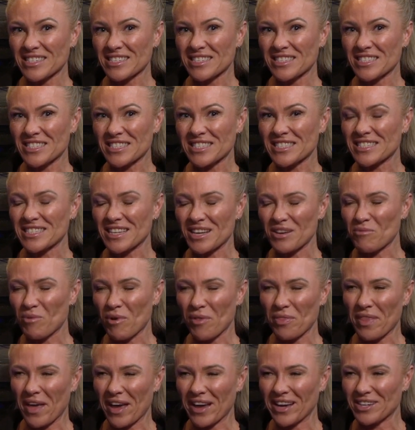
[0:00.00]
just see
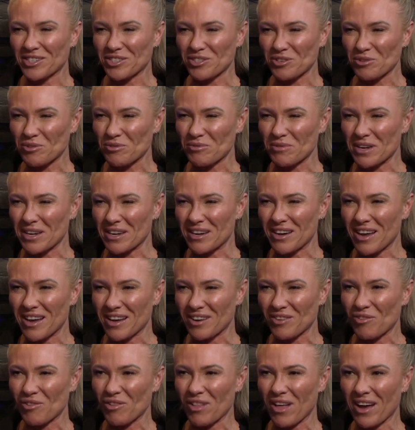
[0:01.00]
what they do and
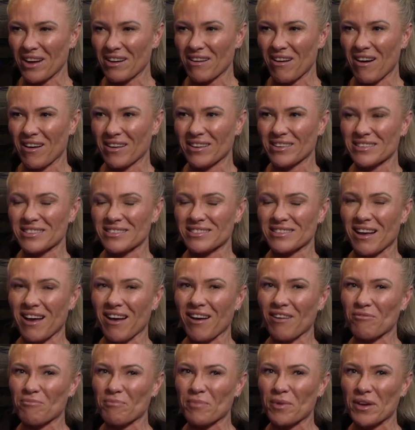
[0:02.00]
all that kind of
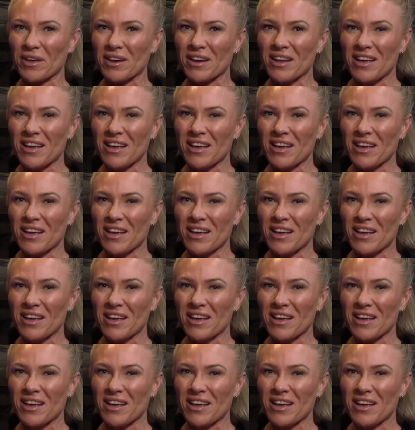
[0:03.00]
stuff. But